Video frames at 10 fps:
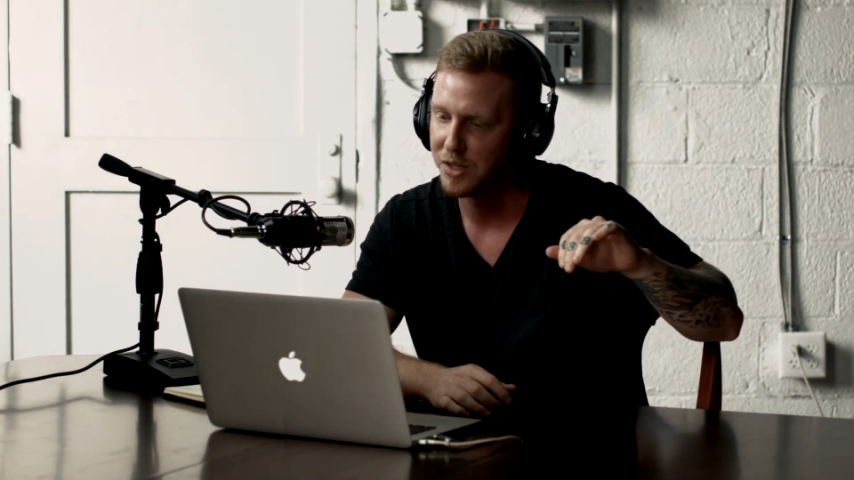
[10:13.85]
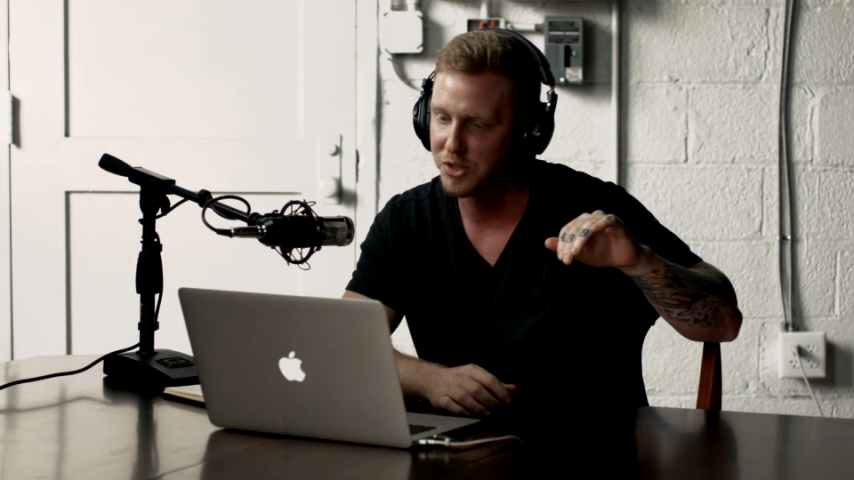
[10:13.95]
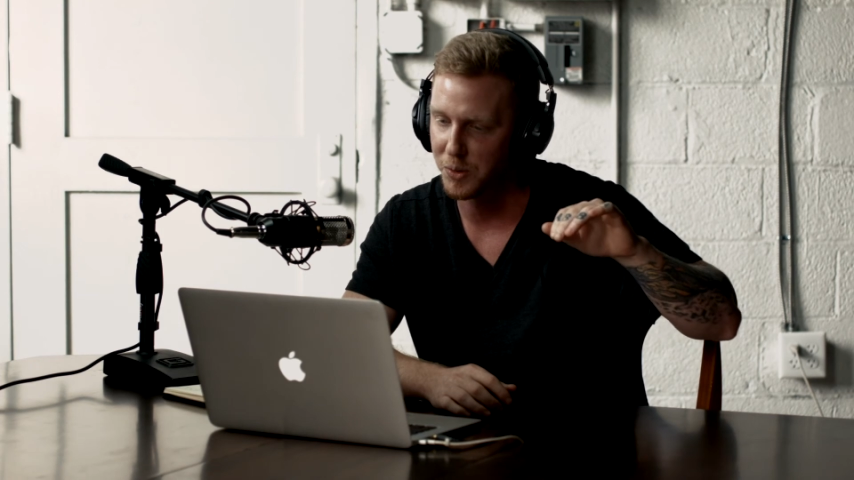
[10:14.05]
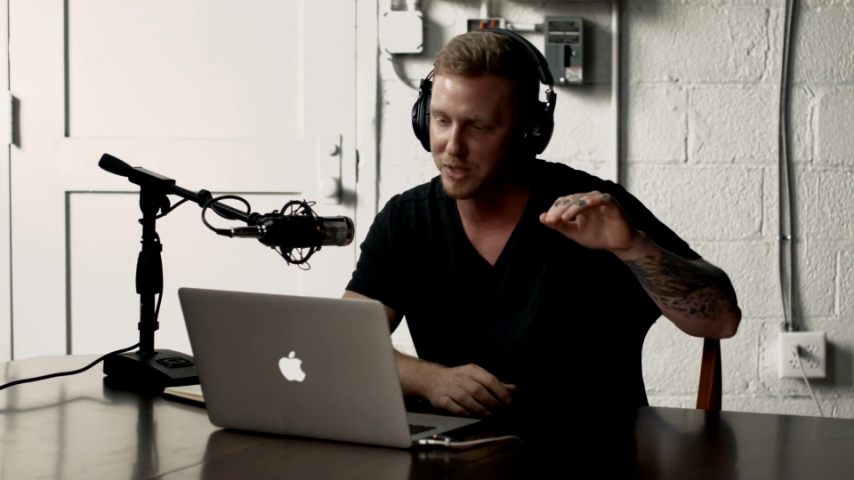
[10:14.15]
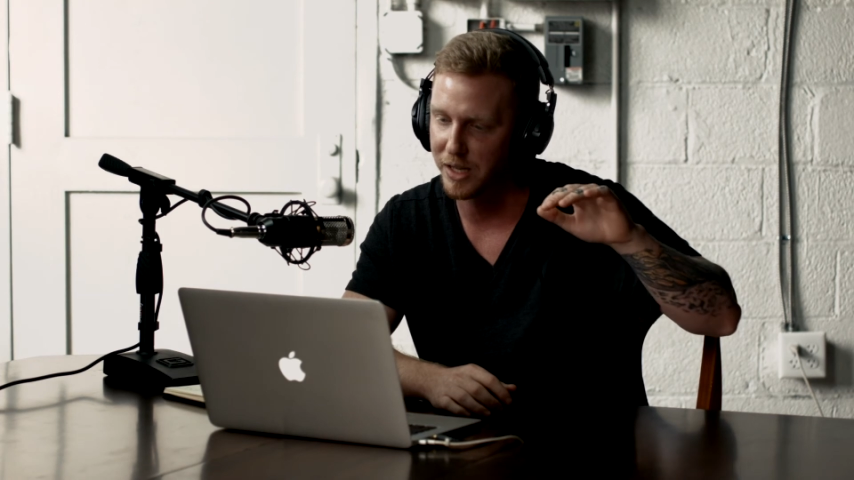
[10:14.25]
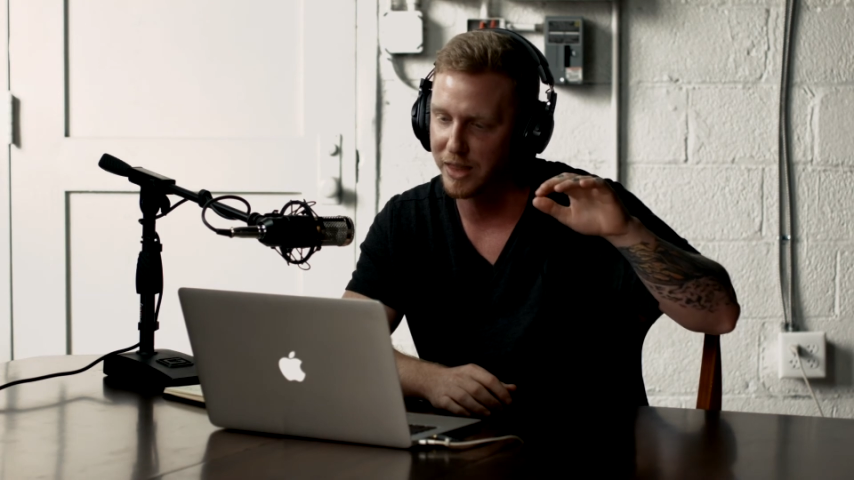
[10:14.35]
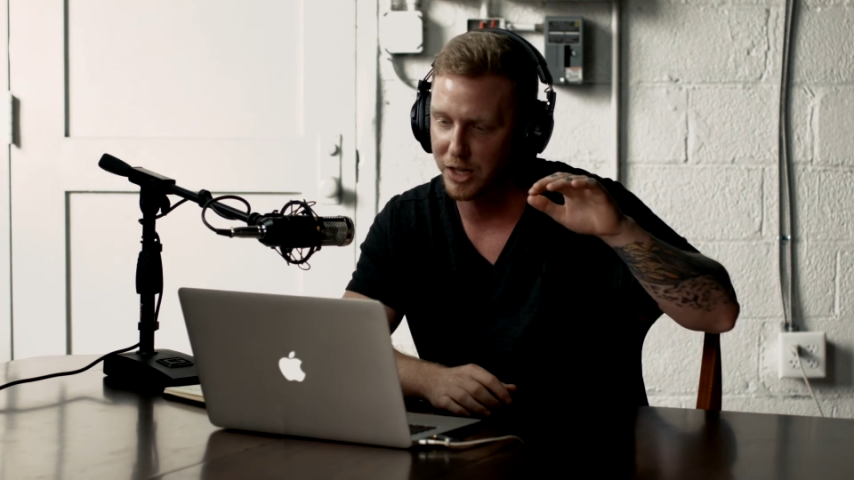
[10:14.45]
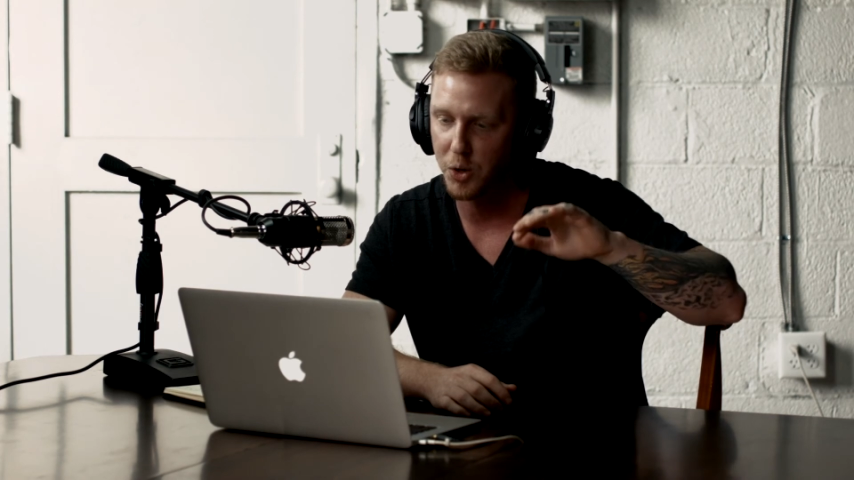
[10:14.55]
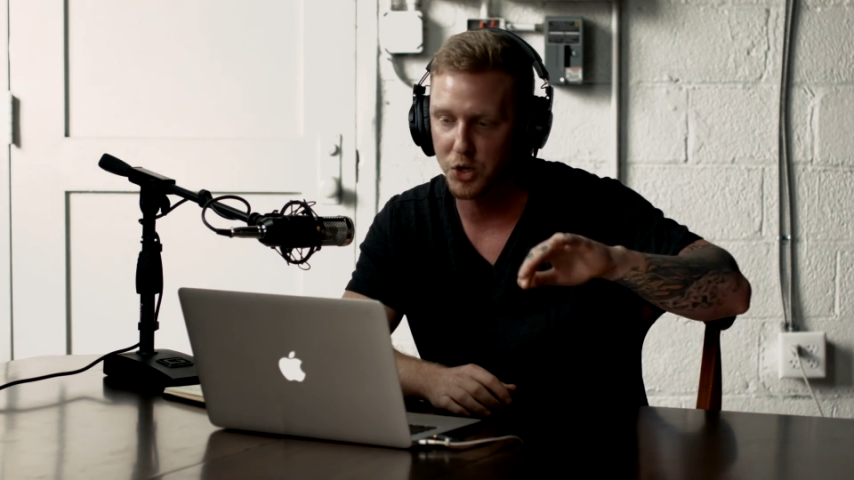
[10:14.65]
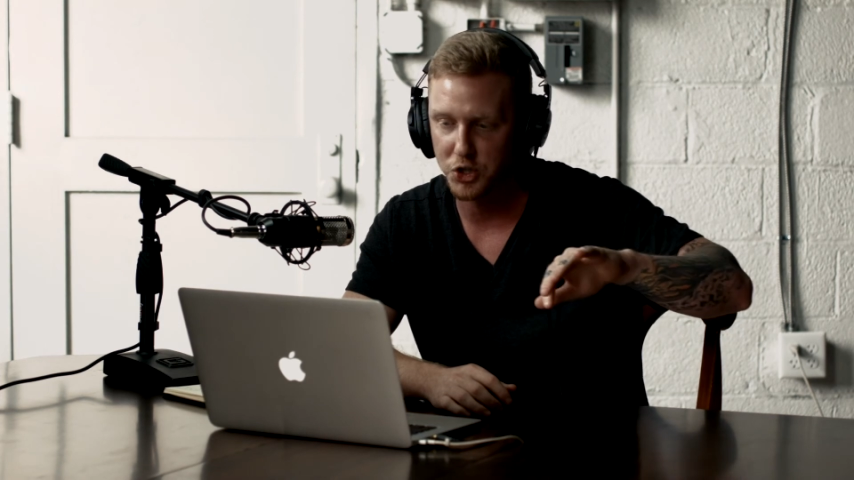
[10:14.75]
So it's like
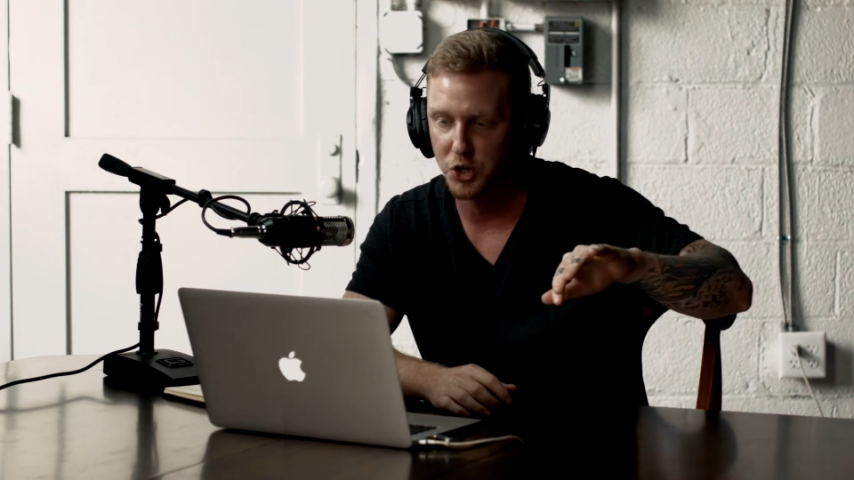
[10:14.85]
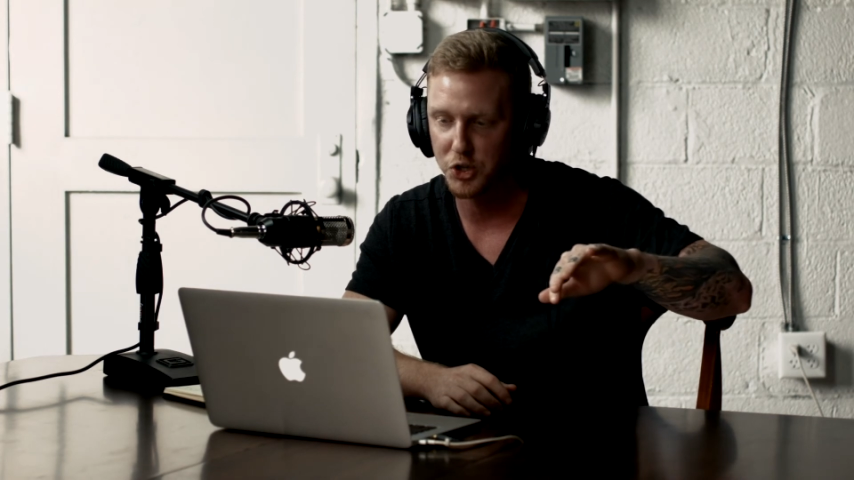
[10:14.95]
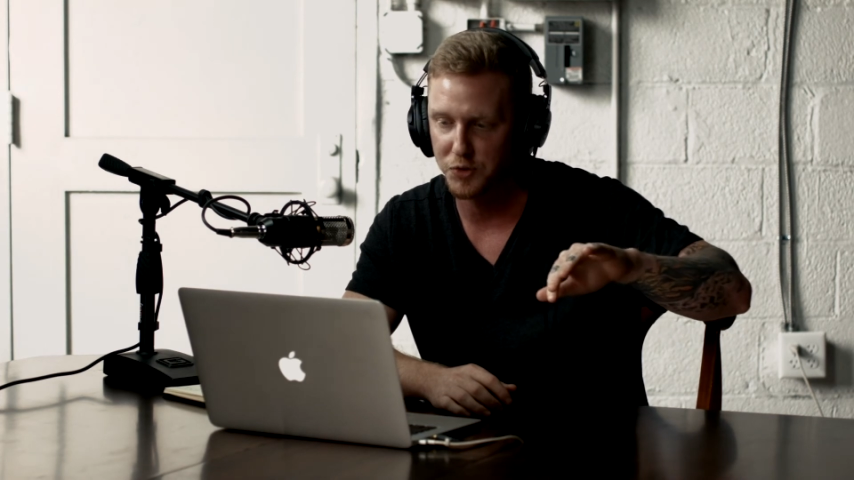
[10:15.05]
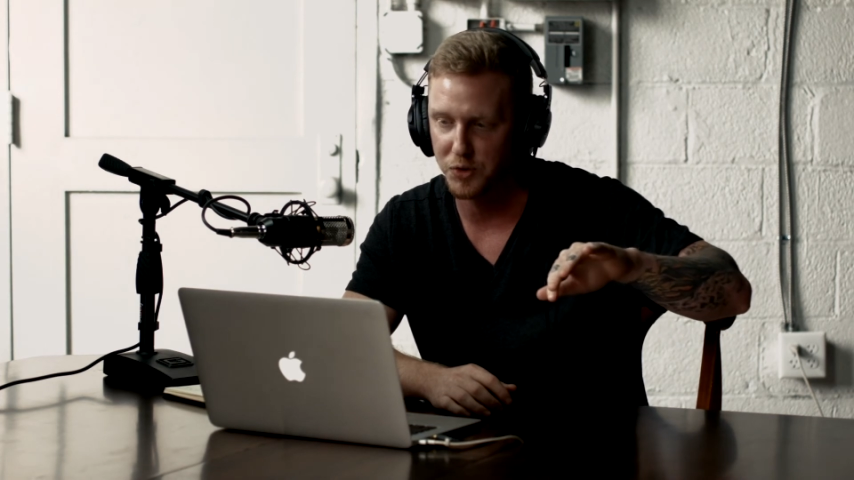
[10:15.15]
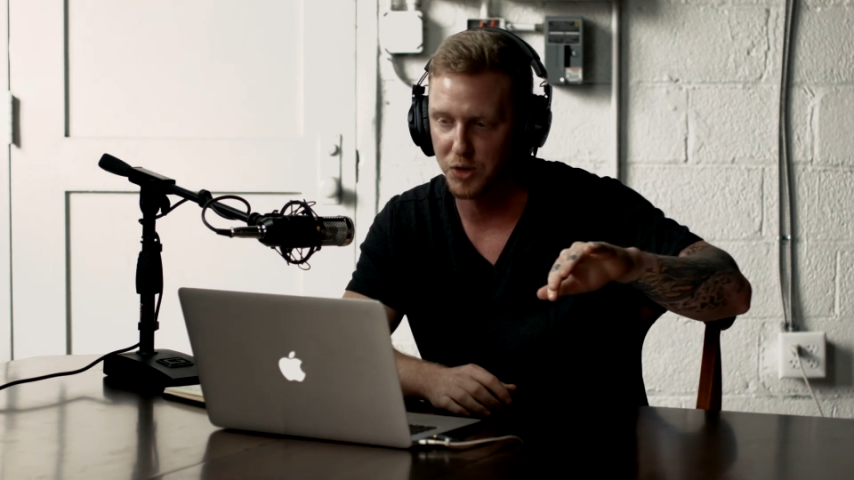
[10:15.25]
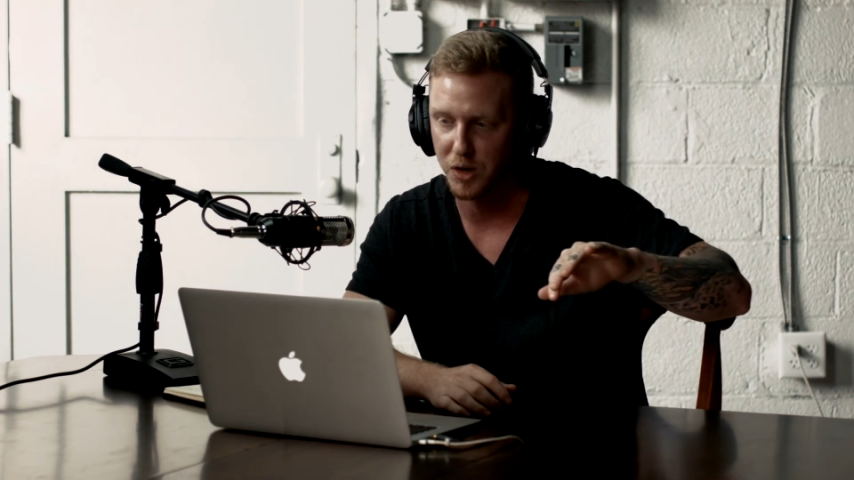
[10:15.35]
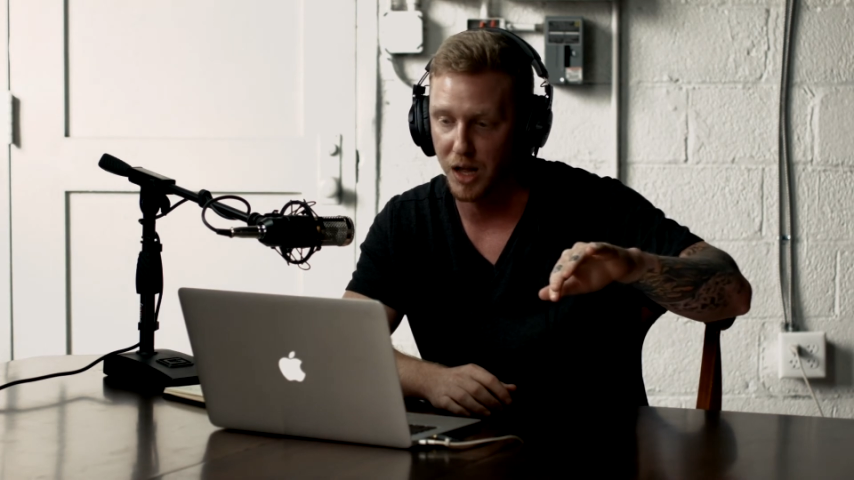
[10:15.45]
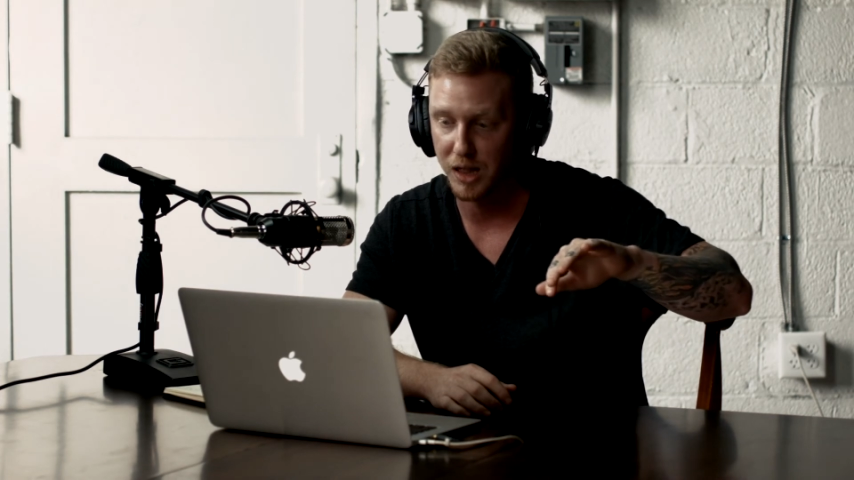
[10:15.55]
they go to church for